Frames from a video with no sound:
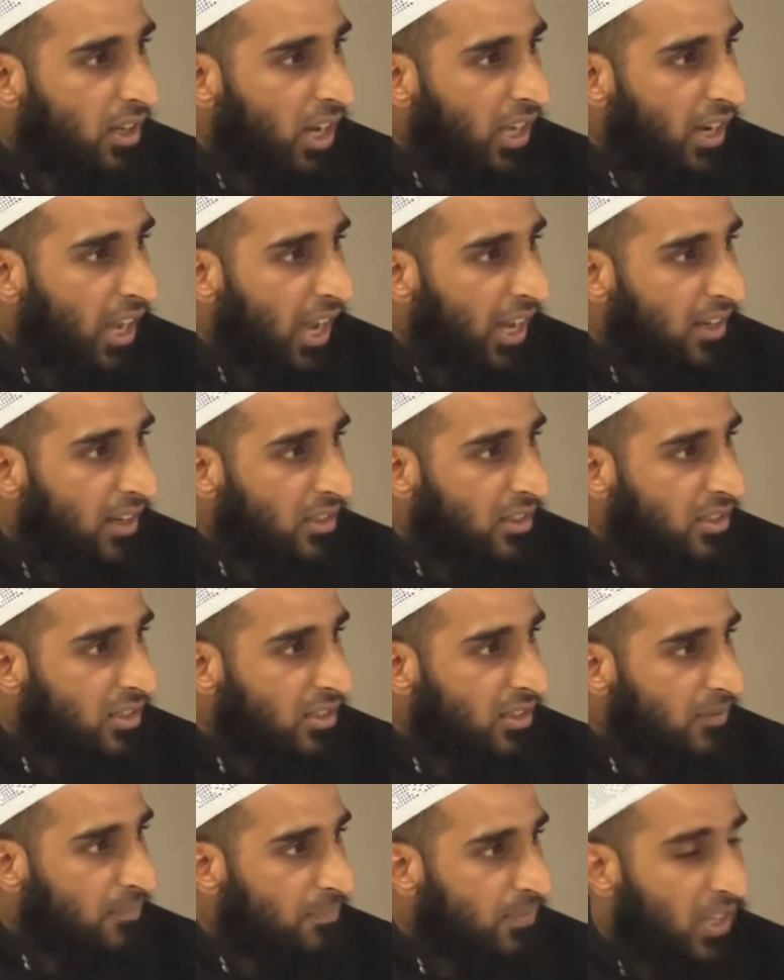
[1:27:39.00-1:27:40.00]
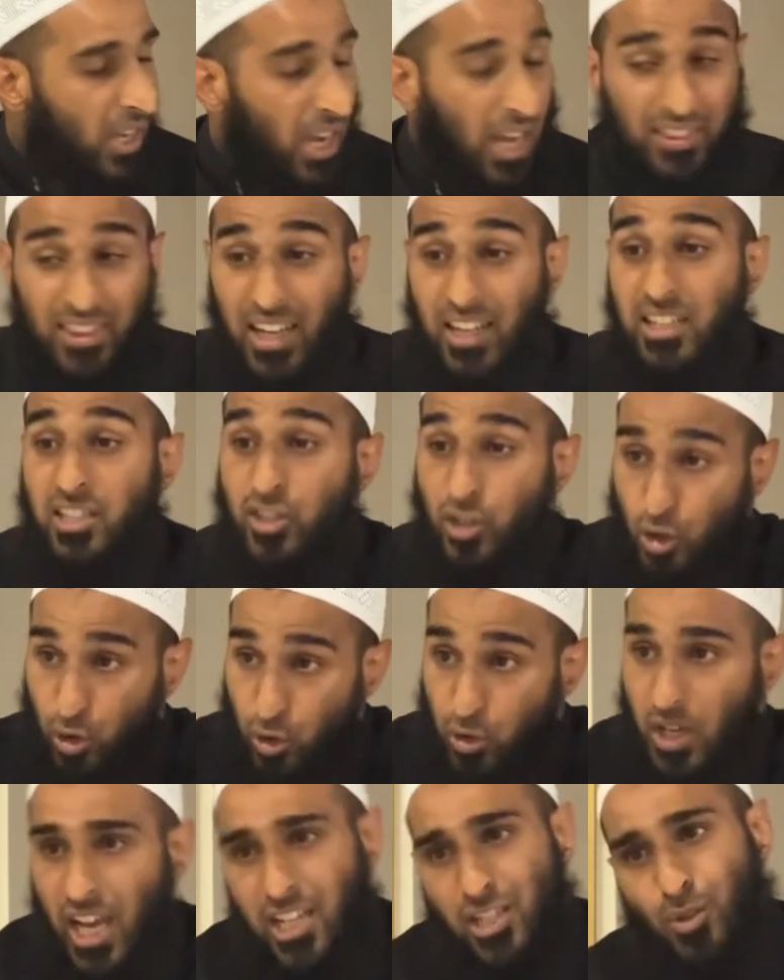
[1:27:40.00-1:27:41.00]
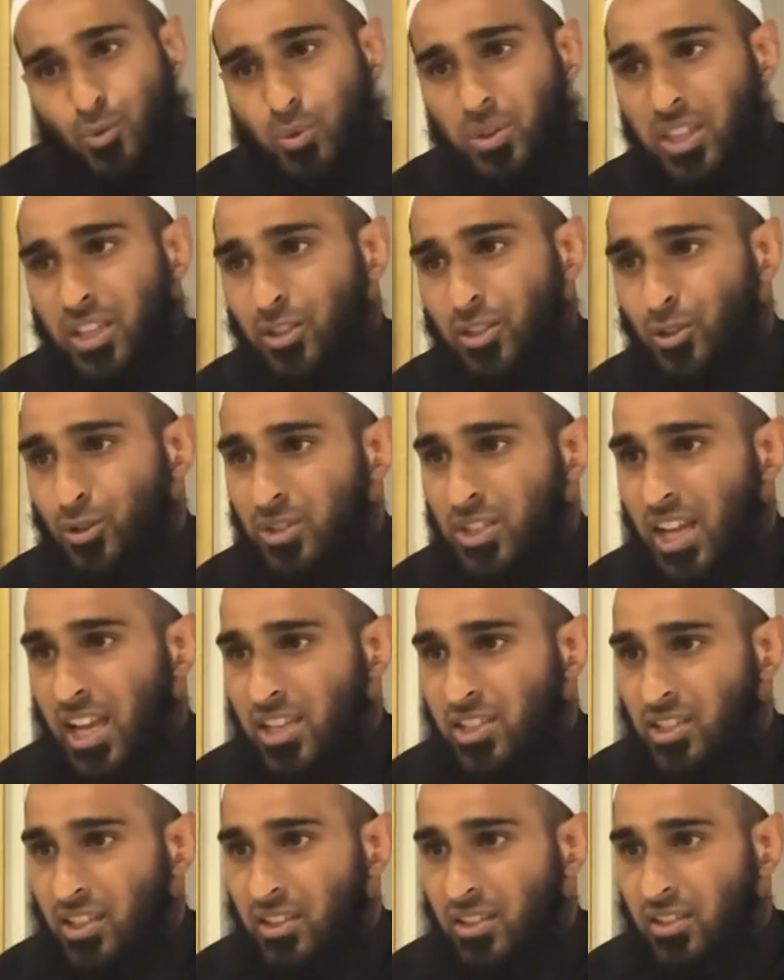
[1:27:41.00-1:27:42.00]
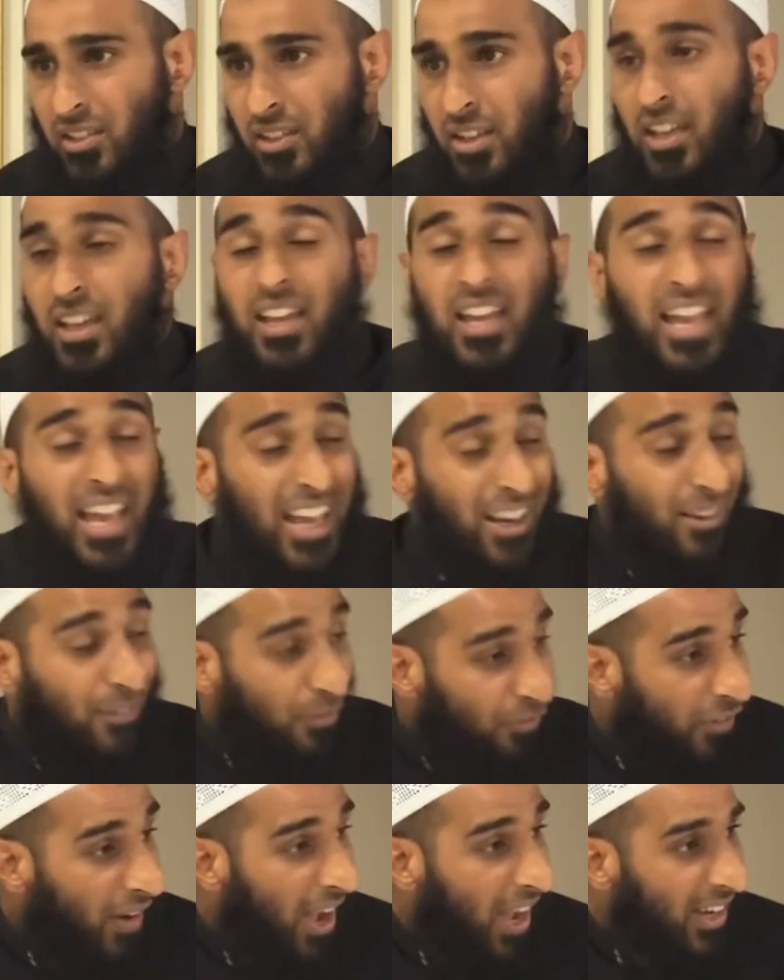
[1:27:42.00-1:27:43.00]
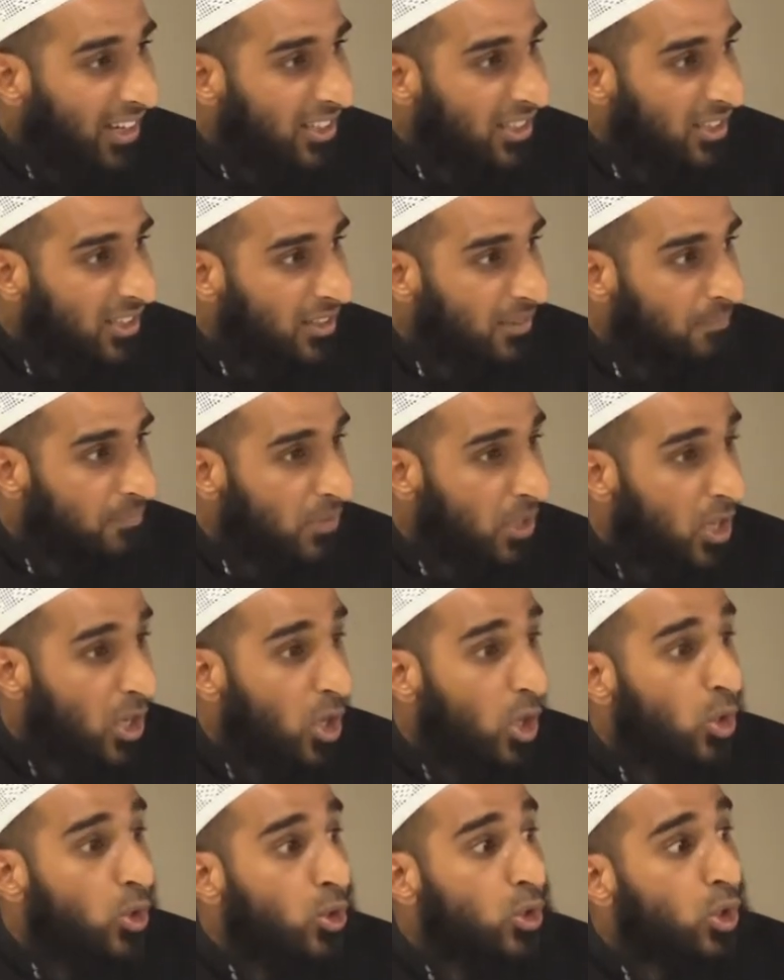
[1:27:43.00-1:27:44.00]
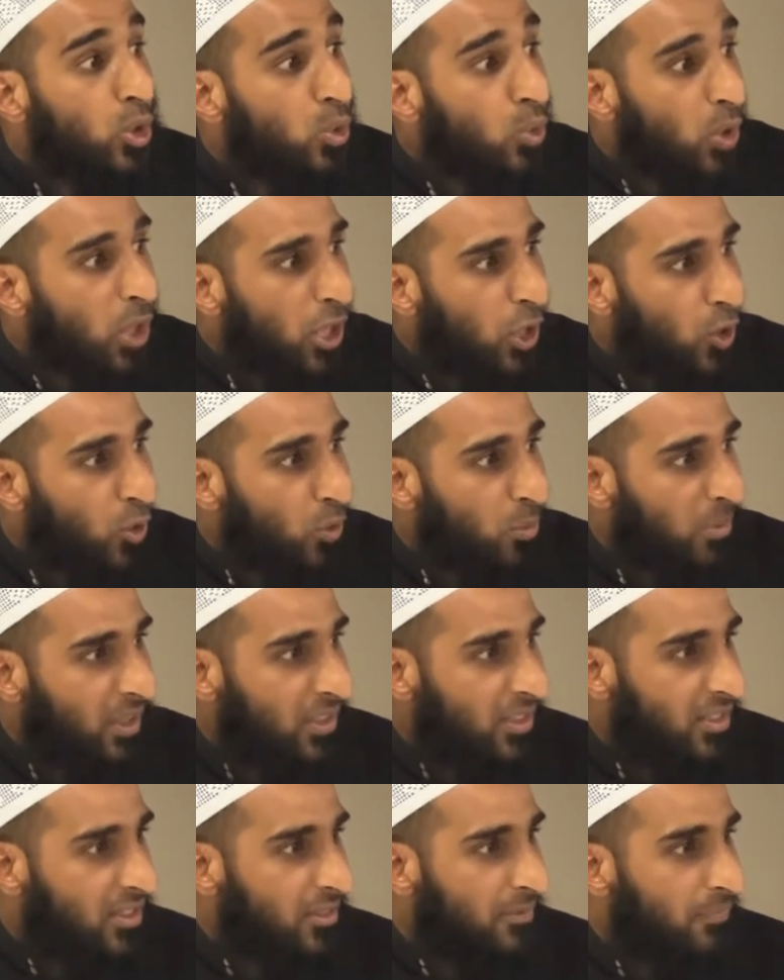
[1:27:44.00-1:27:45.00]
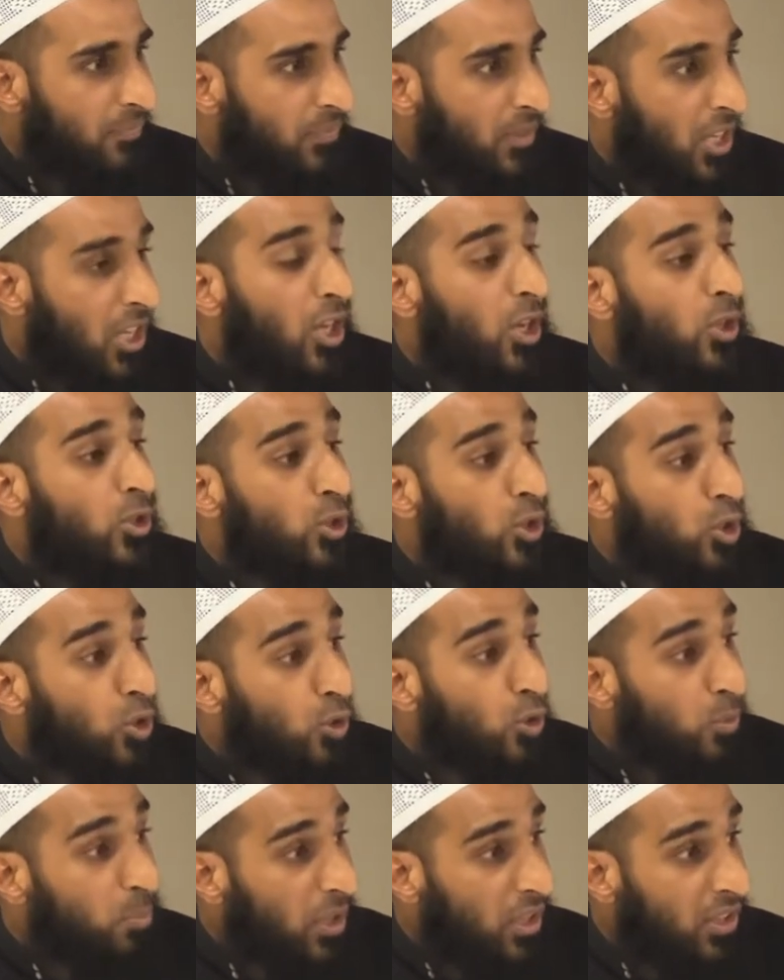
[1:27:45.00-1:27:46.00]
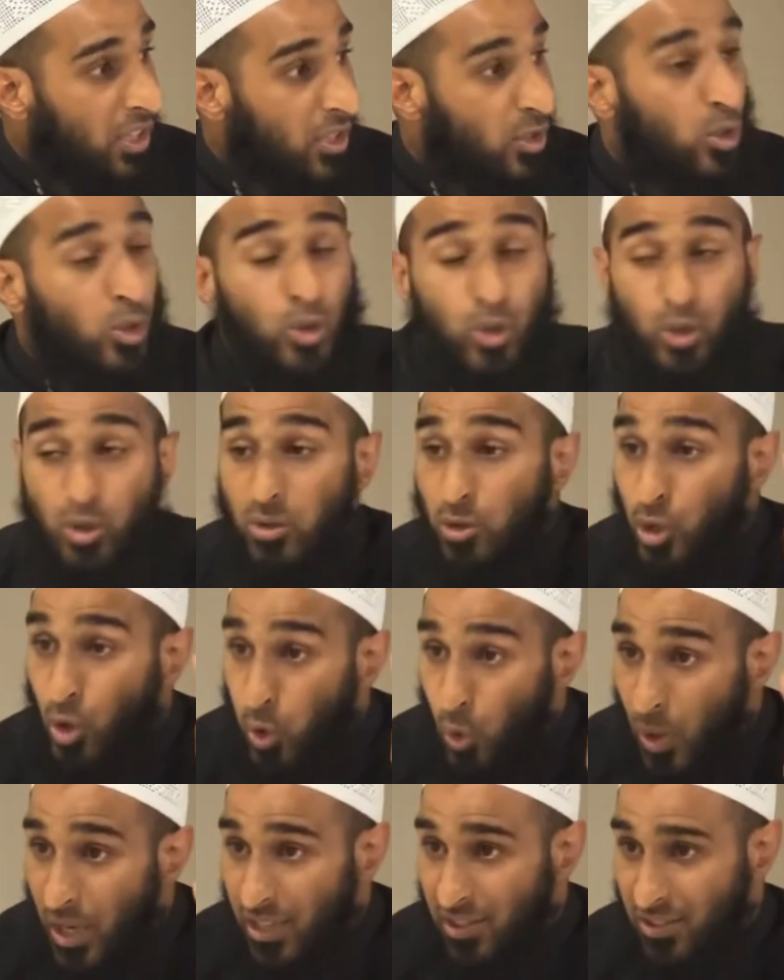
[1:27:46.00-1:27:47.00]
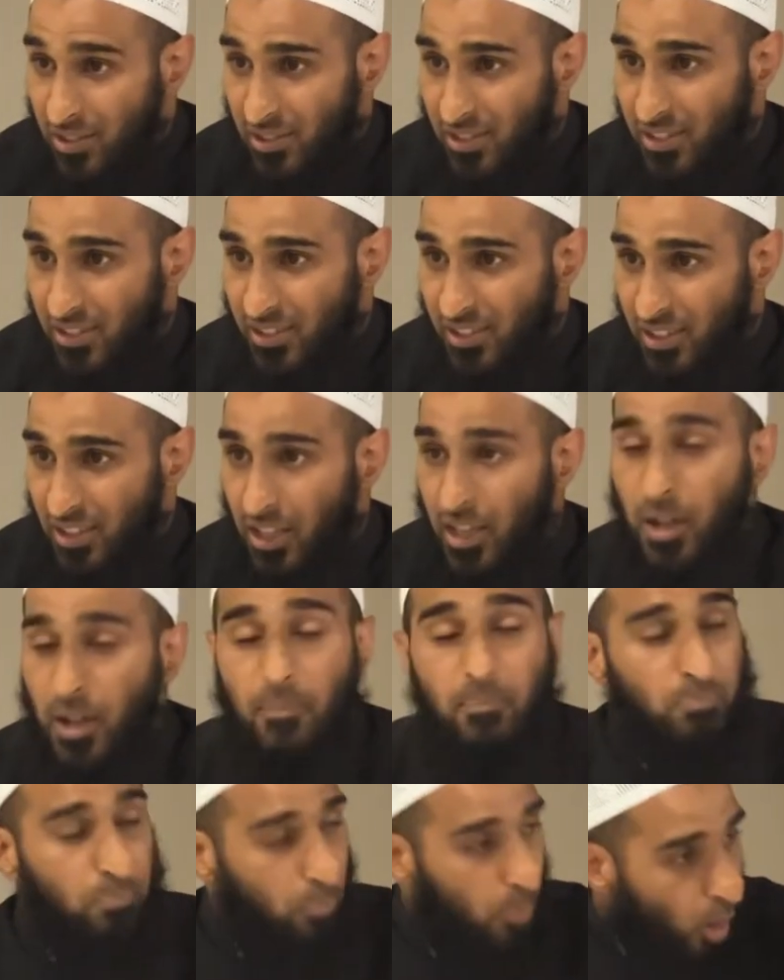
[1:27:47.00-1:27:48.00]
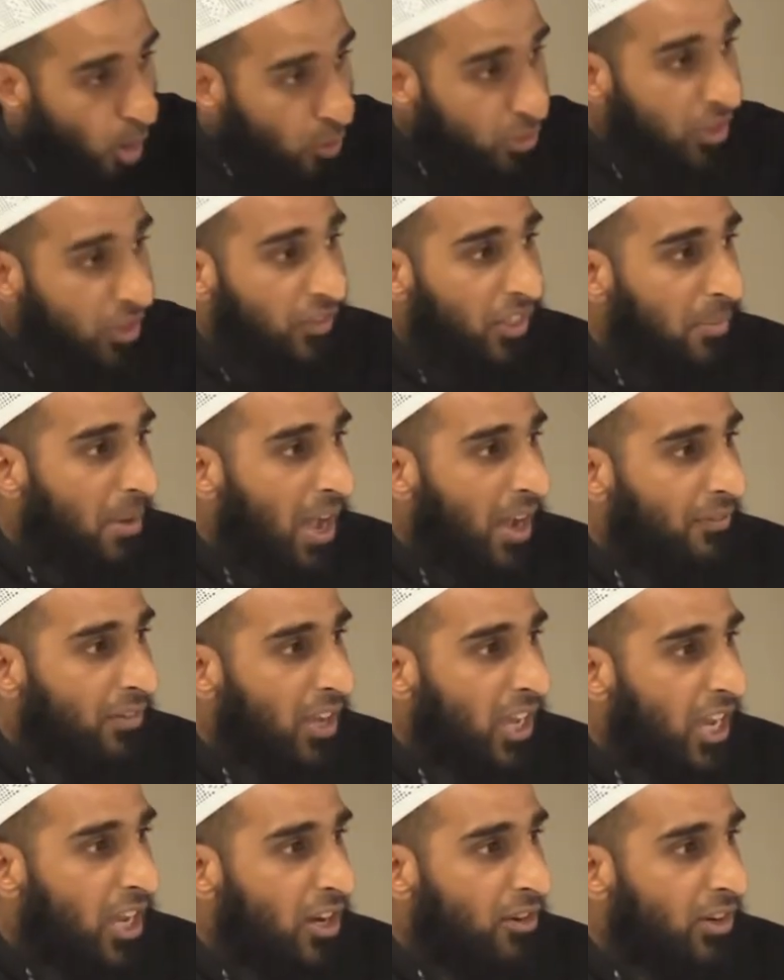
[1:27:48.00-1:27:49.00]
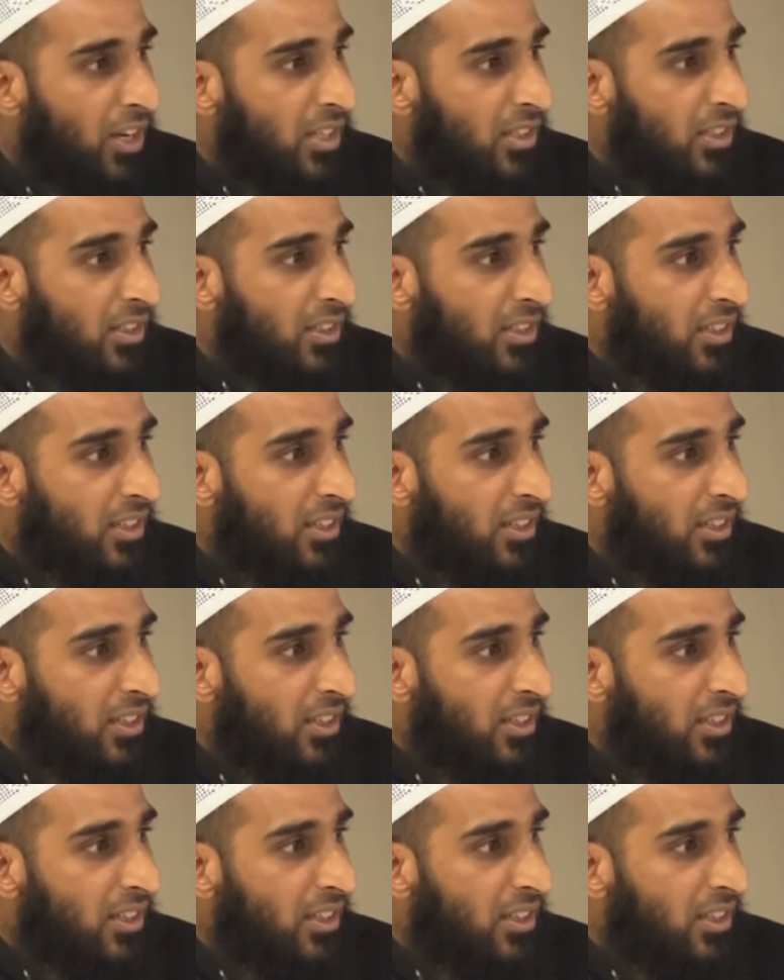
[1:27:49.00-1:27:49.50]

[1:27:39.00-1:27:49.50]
an ant. And that is creation within creation. In fact, two humans, two brothers, twins, both of them have hearing,